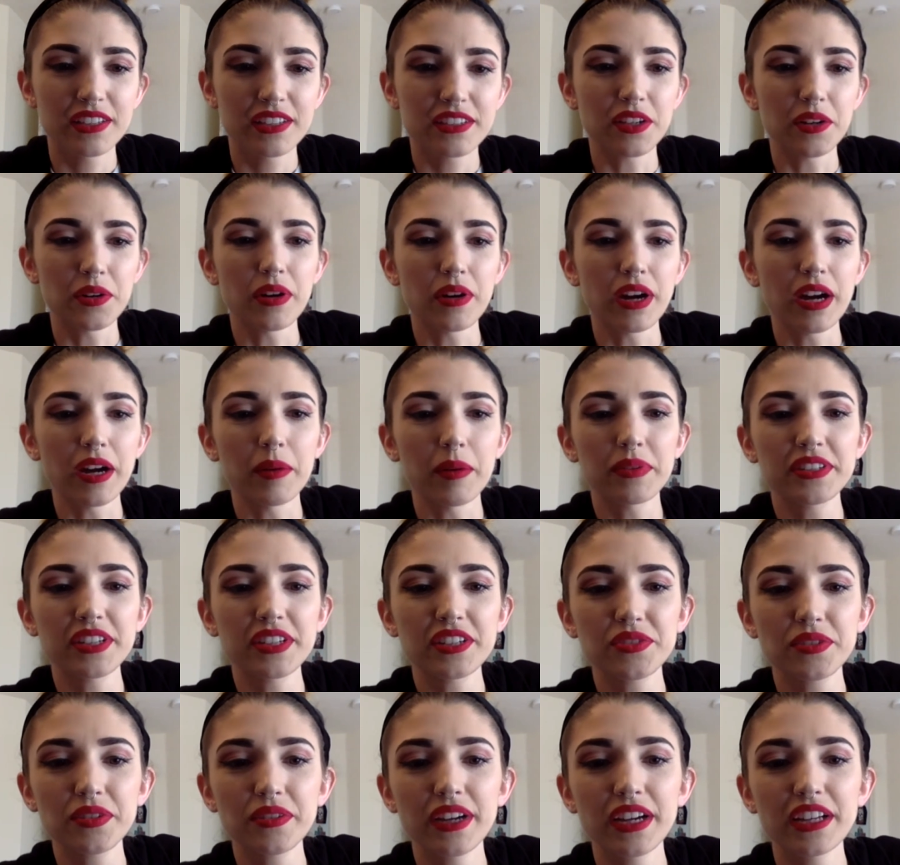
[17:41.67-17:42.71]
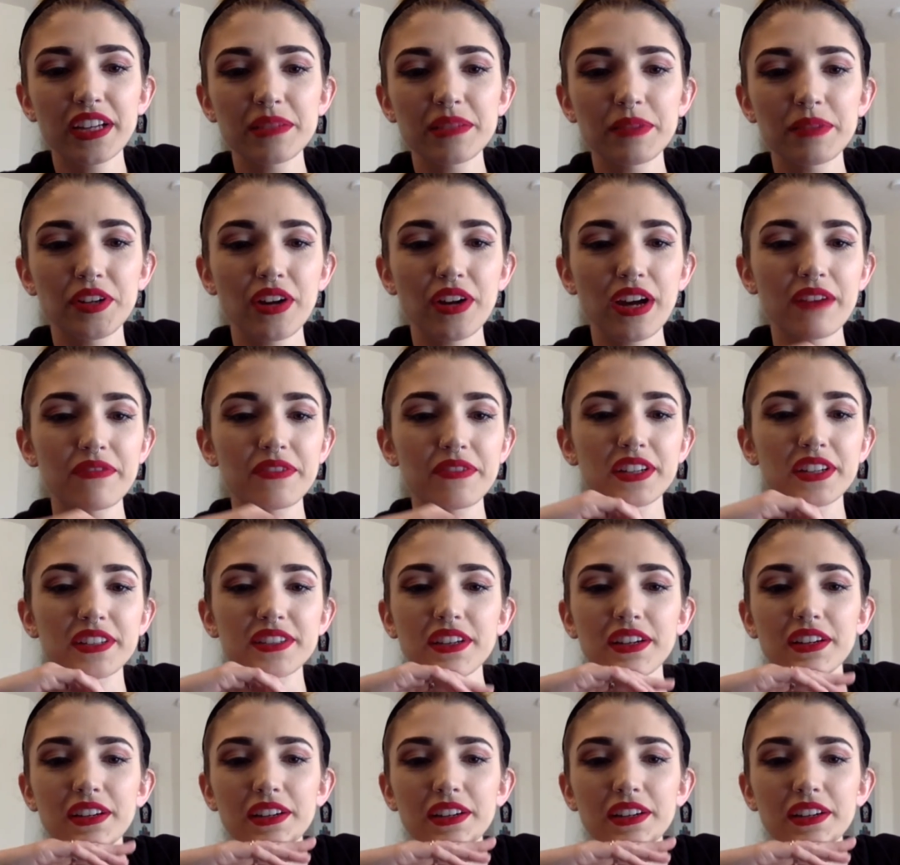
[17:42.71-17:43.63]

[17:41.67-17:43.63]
So potential client demographics.